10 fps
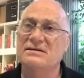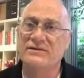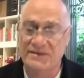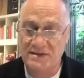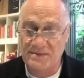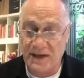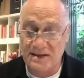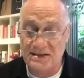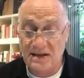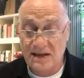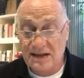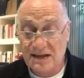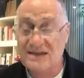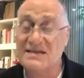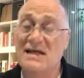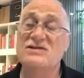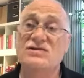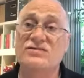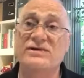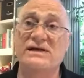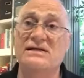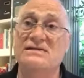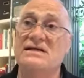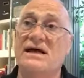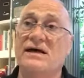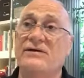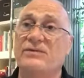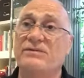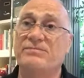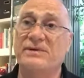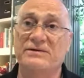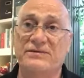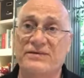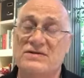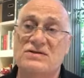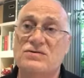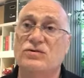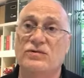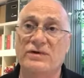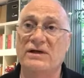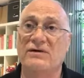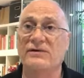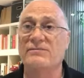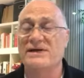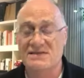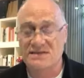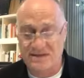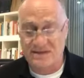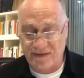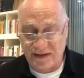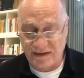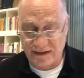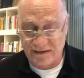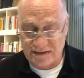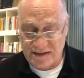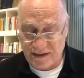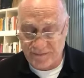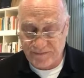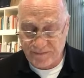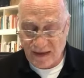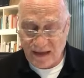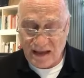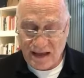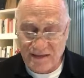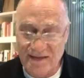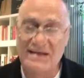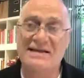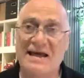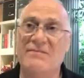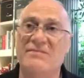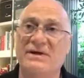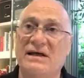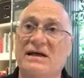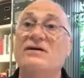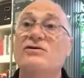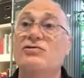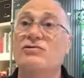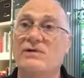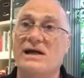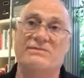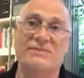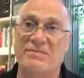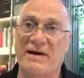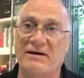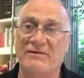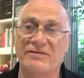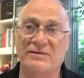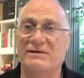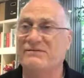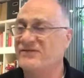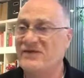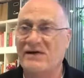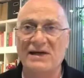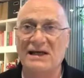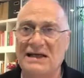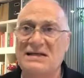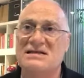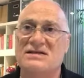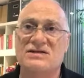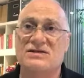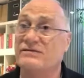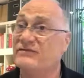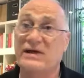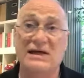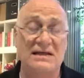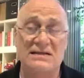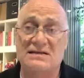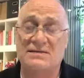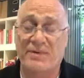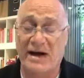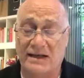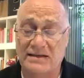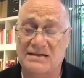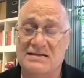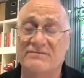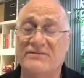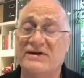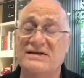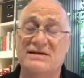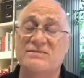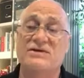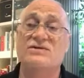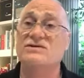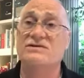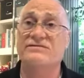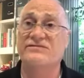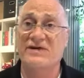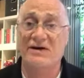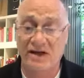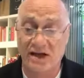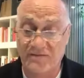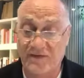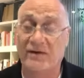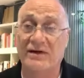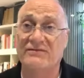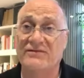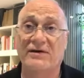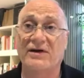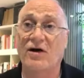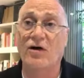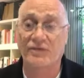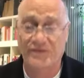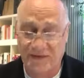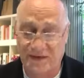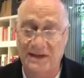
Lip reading: the space. And stage 3 is now that we build the story on the basis of that. And this can be incredibly powerful, very easy to do, very easy to practice, and something you can do very, very, very often.